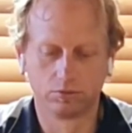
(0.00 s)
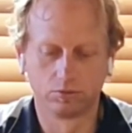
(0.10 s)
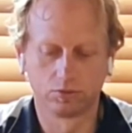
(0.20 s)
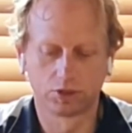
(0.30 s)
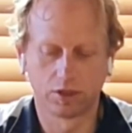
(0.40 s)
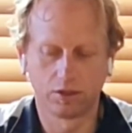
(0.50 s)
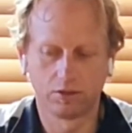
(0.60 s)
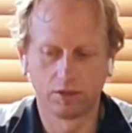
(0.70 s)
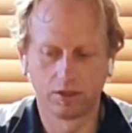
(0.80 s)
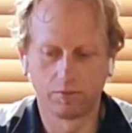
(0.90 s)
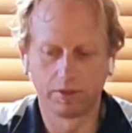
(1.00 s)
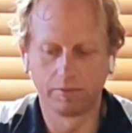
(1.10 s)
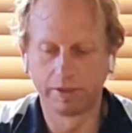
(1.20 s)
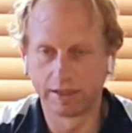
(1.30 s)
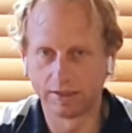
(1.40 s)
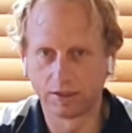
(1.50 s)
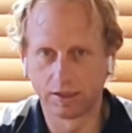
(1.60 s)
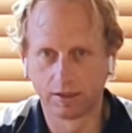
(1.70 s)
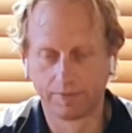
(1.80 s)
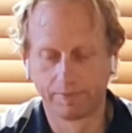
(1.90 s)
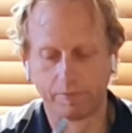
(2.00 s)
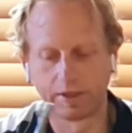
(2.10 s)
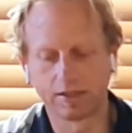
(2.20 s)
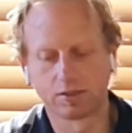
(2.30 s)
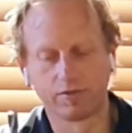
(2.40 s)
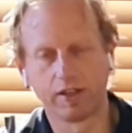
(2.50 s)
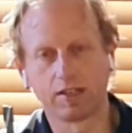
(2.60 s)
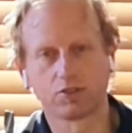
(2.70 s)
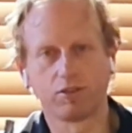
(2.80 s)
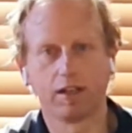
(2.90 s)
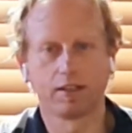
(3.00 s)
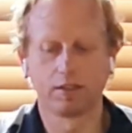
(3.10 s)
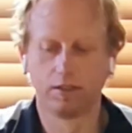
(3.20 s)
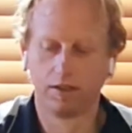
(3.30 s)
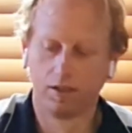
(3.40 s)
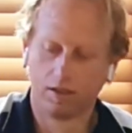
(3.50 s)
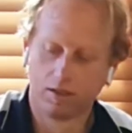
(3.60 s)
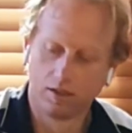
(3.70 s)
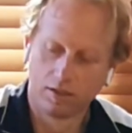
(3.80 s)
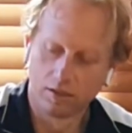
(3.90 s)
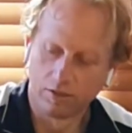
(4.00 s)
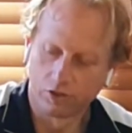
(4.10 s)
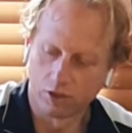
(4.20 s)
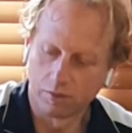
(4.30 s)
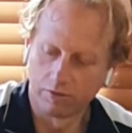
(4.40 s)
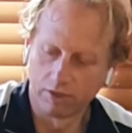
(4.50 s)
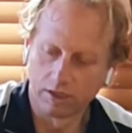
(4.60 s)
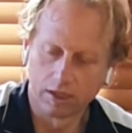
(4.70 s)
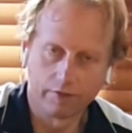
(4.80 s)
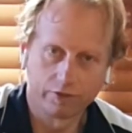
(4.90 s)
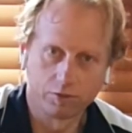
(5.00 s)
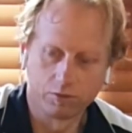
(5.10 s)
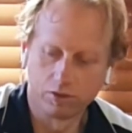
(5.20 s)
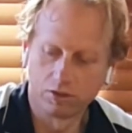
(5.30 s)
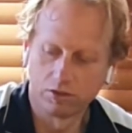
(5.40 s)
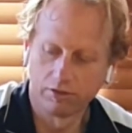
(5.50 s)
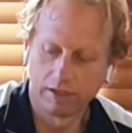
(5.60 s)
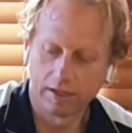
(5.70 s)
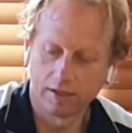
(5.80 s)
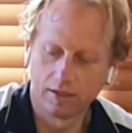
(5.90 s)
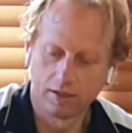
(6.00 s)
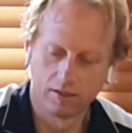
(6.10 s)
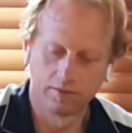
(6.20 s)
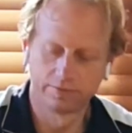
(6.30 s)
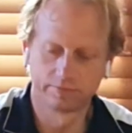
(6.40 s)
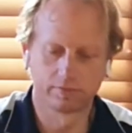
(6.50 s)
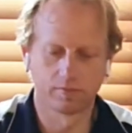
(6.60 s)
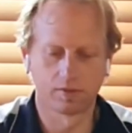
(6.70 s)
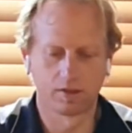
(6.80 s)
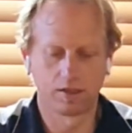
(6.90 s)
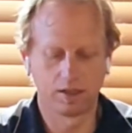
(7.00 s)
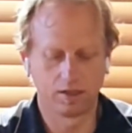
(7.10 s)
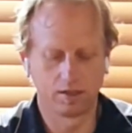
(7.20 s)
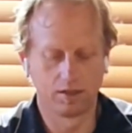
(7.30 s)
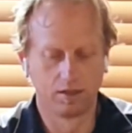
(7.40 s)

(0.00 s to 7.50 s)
so it'll be a bit easier. But that's advanced routing. You've got to be really comfortable using a router, and